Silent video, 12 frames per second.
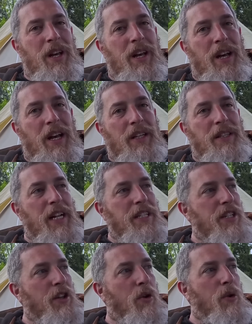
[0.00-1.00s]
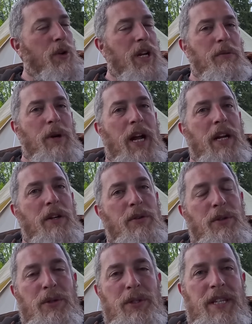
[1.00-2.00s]
Uh, thanks to the whole E-Rag
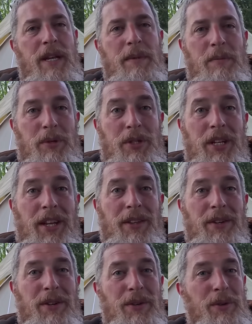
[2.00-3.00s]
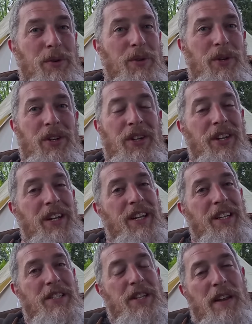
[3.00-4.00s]
crew, Tim in particular, who
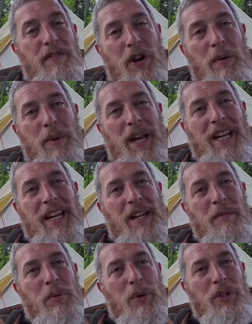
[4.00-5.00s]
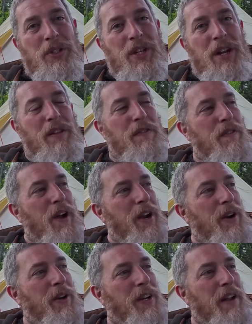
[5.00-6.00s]
saved our bacon, pulled us out of the
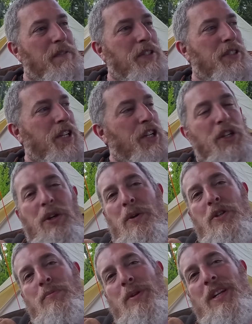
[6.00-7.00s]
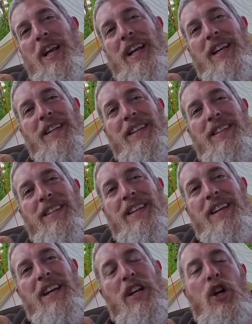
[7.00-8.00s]
fire, gave us the encouragement and
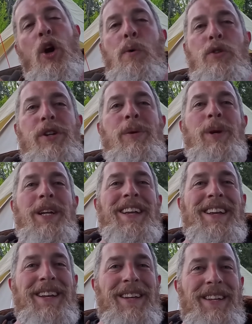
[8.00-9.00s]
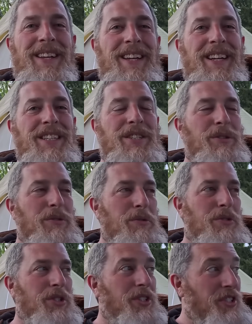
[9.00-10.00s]
coaching we needed to
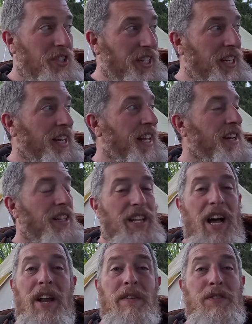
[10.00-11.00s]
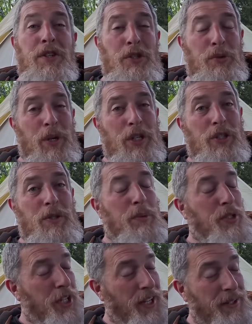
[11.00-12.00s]
succeed in a lot of situations,
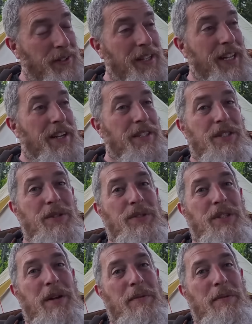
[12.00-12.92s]
particularly on Tuesday.